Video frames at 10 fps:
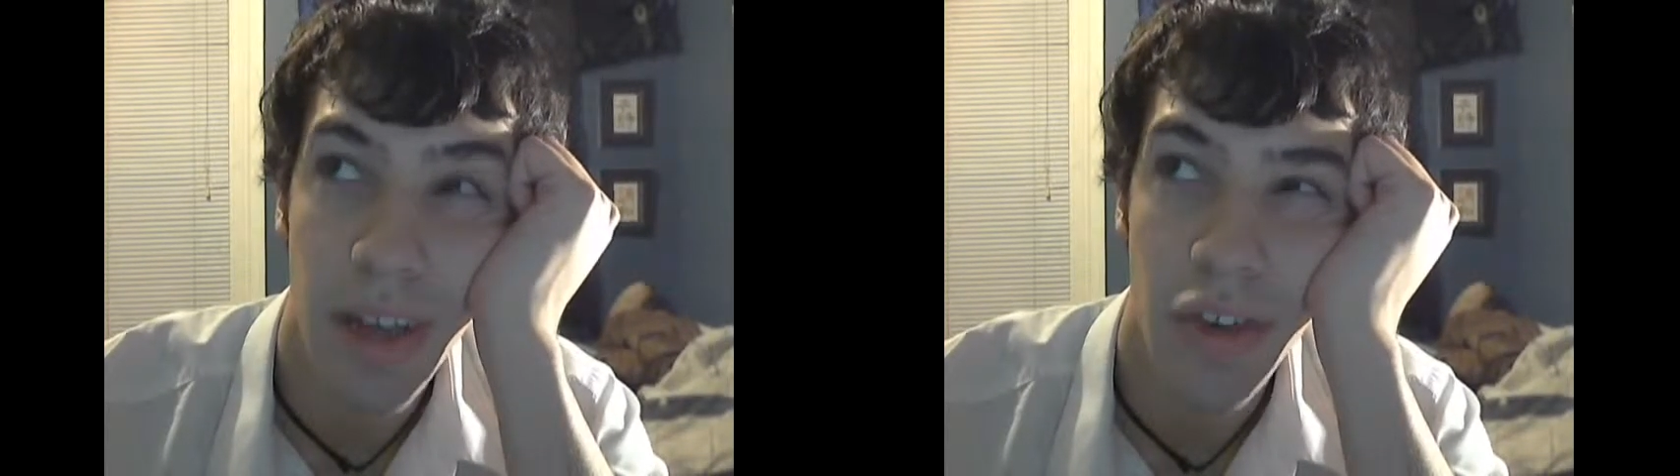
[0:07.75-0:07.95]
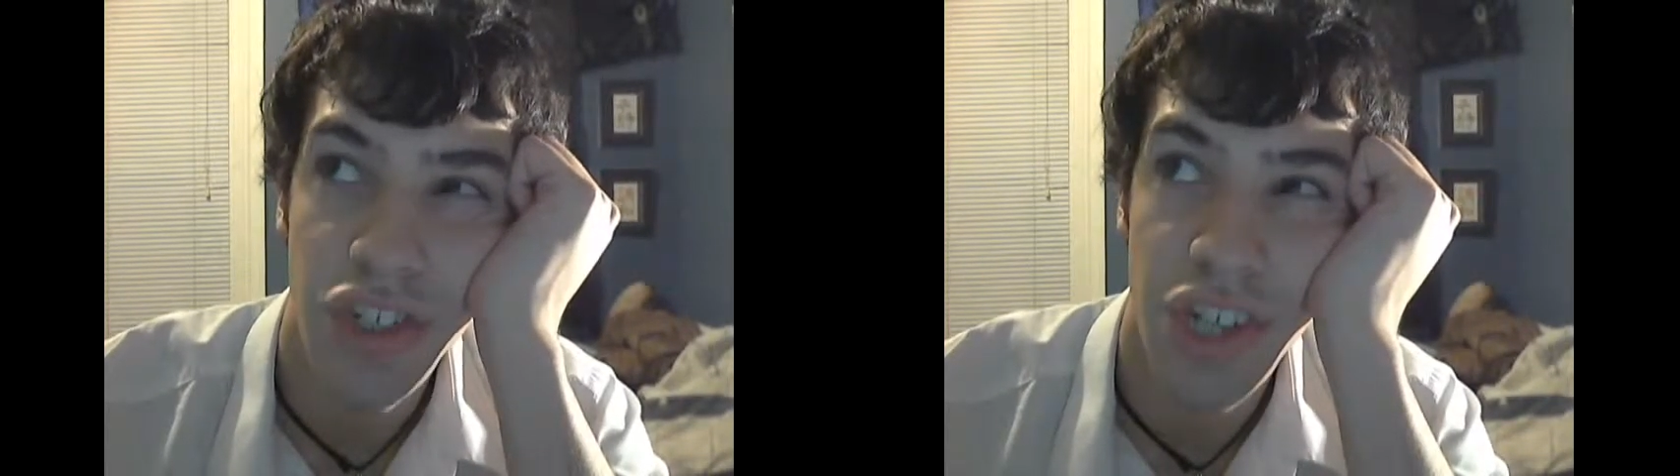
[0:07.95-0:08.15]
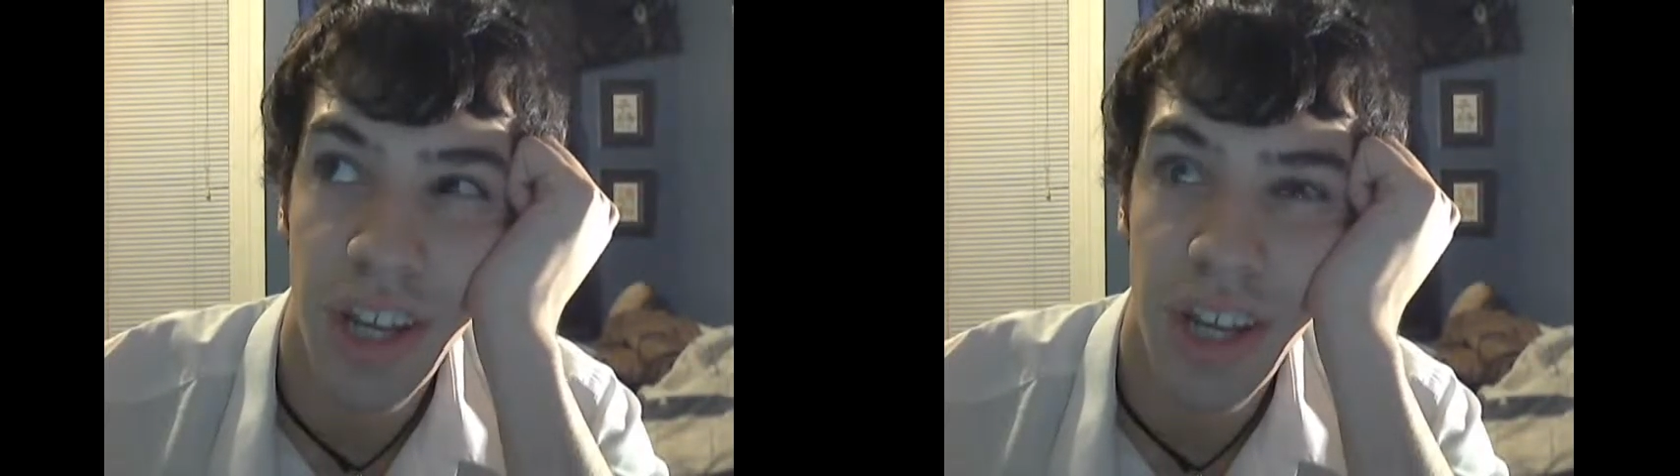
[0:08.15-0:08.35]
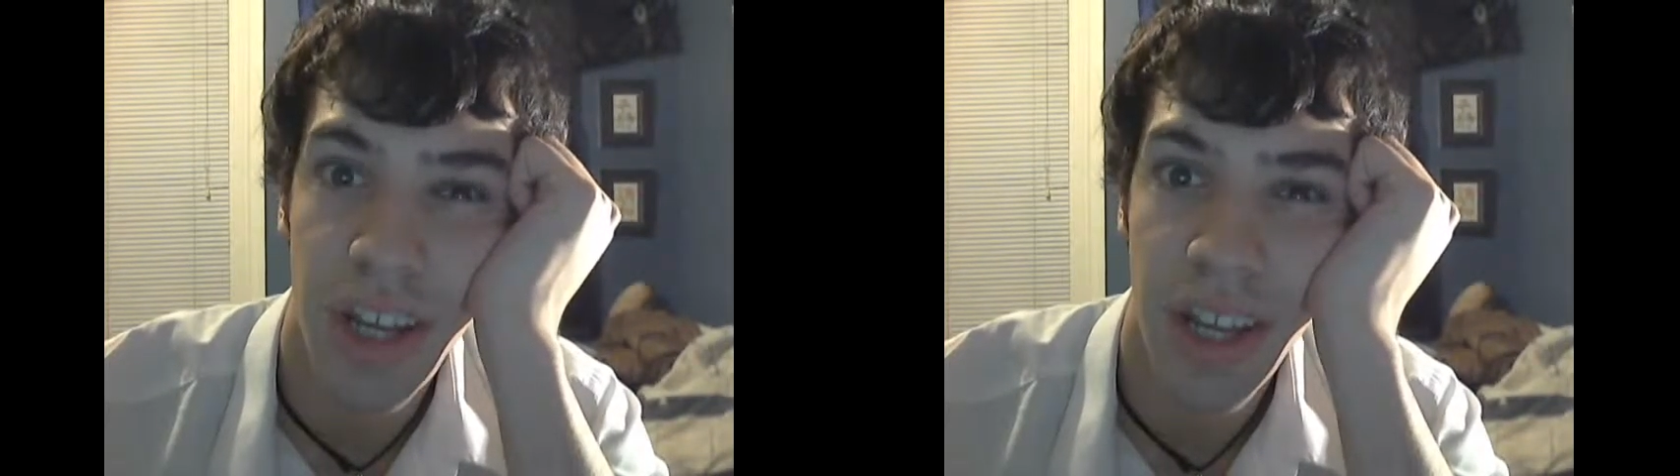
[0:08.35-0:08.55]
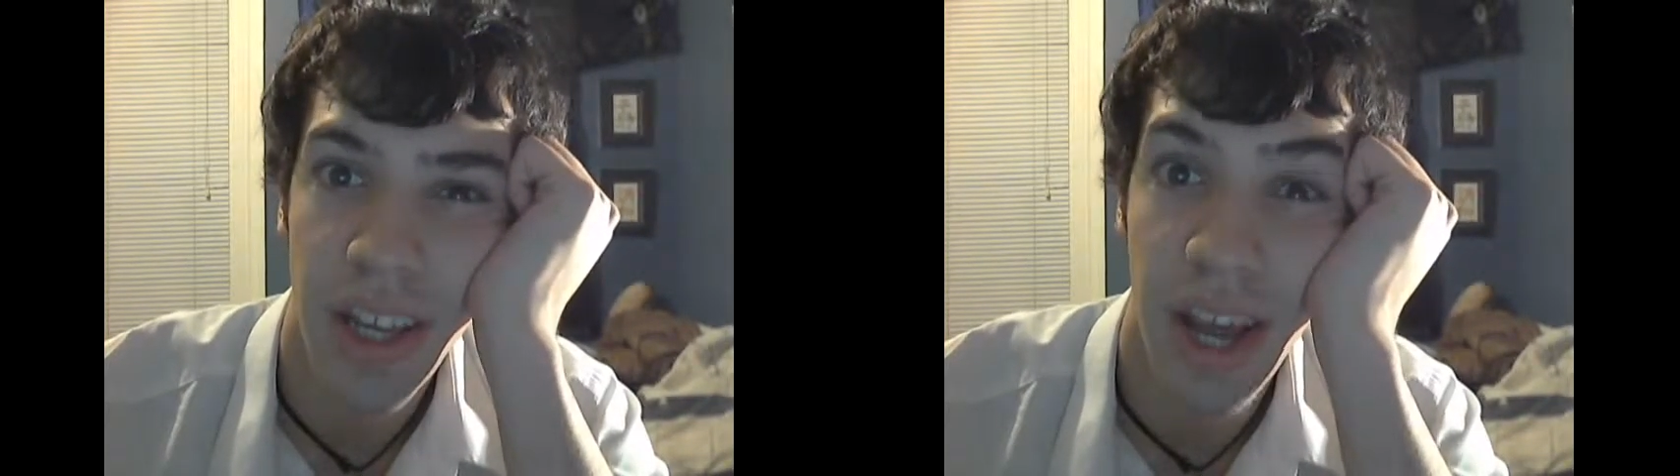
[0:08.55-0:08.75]

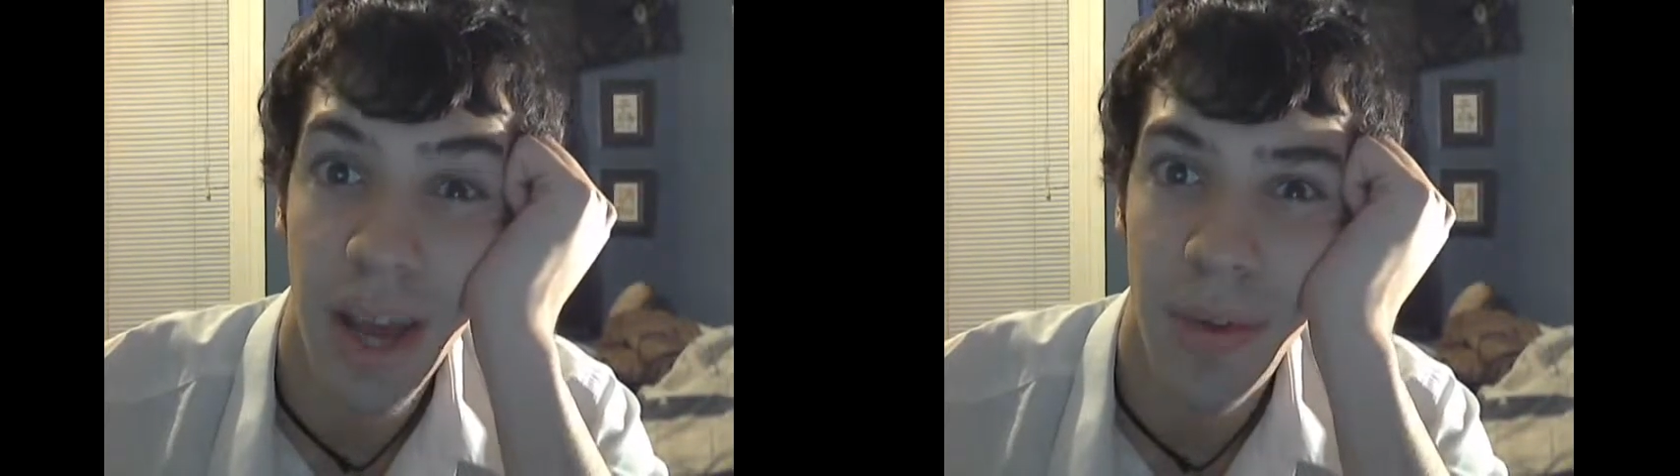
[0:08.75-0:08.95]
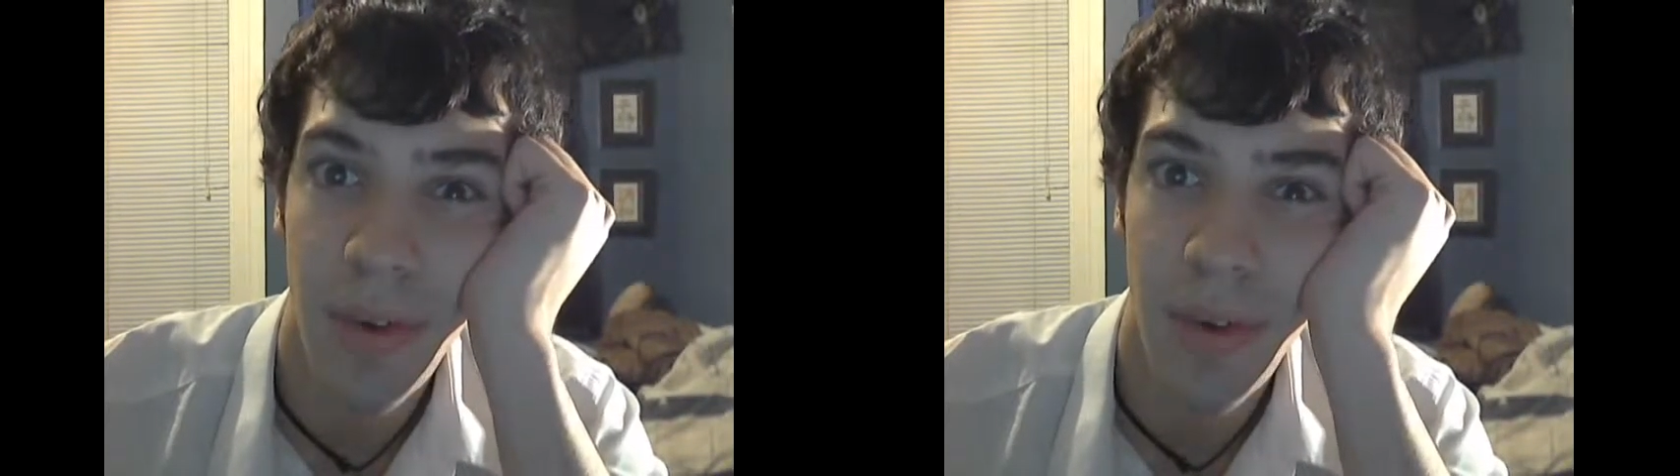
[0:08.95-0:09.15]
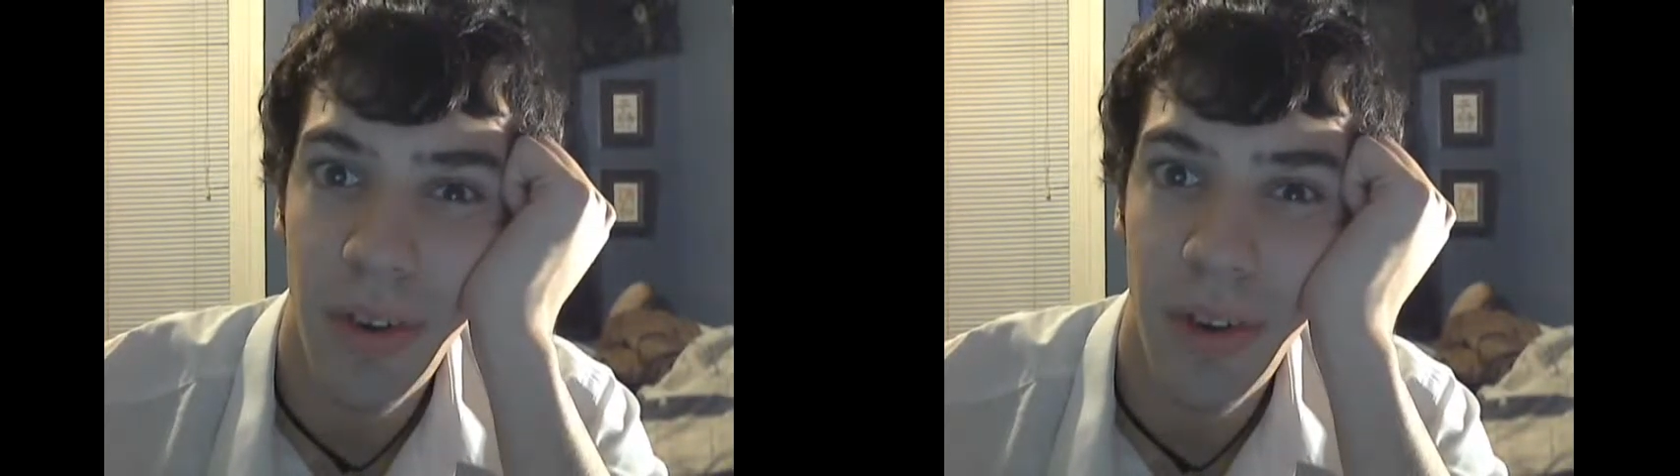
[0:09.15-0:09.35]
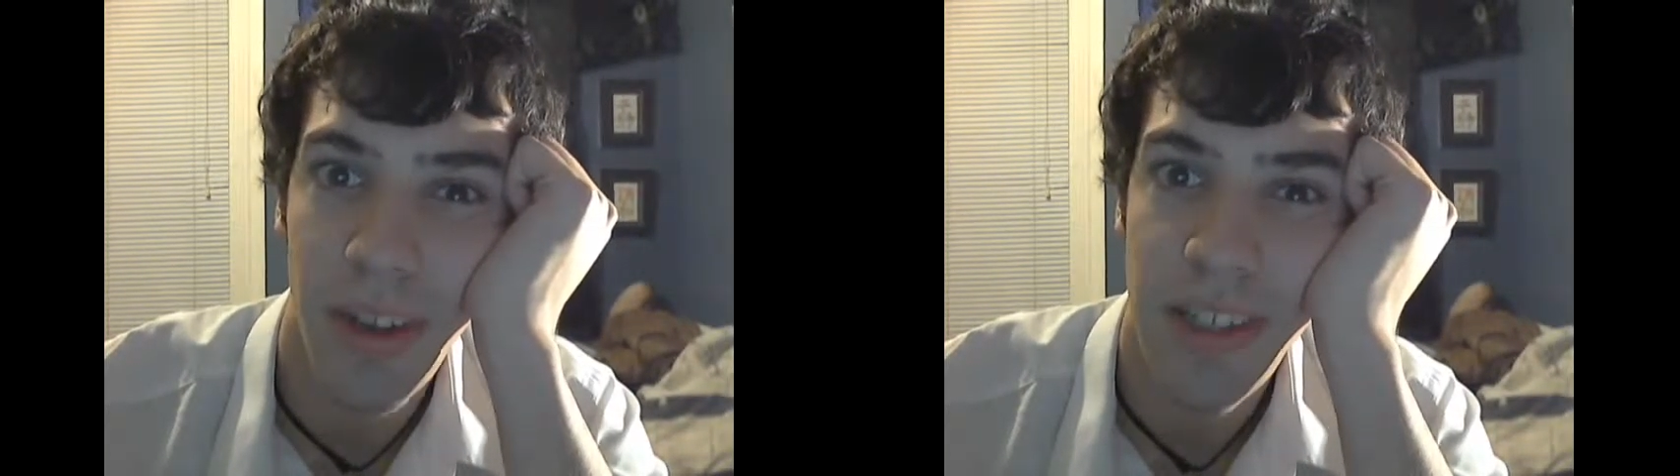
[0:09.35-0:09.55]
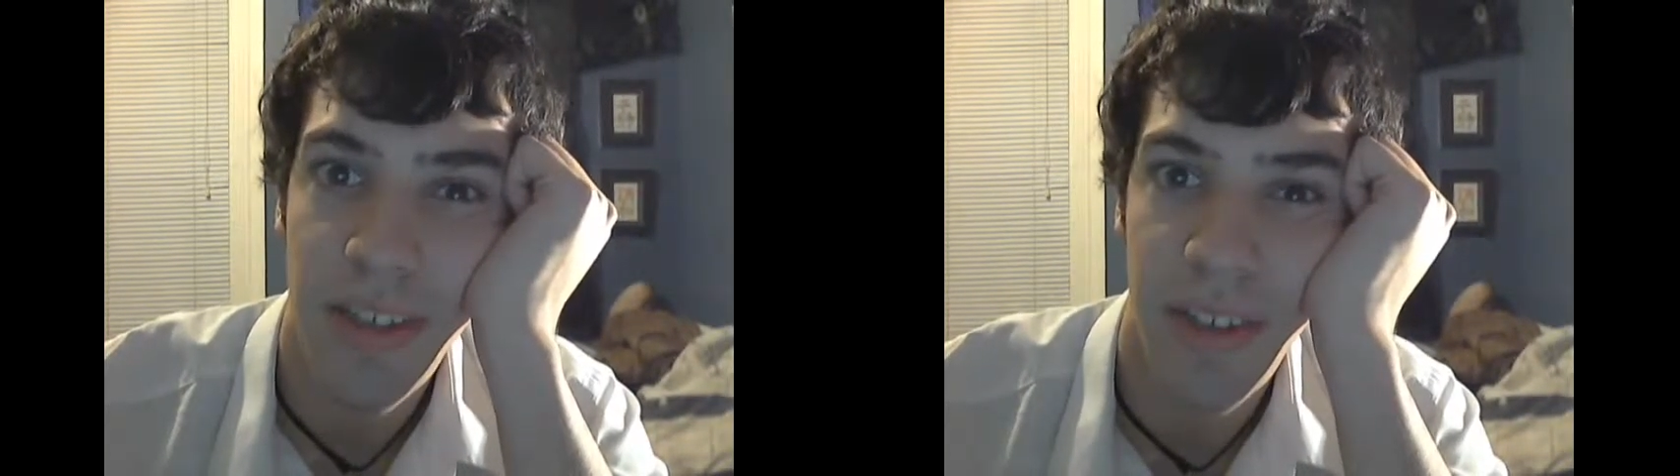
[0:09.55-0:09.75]
energetic and hyper and
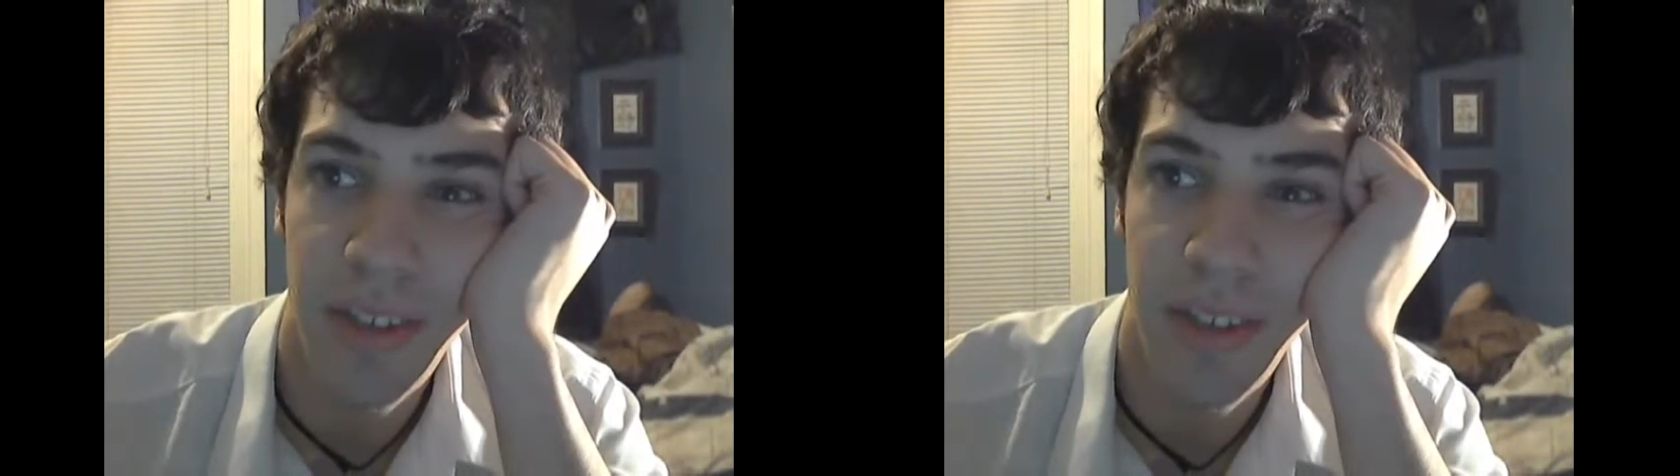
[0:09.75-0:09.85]
all that stuff.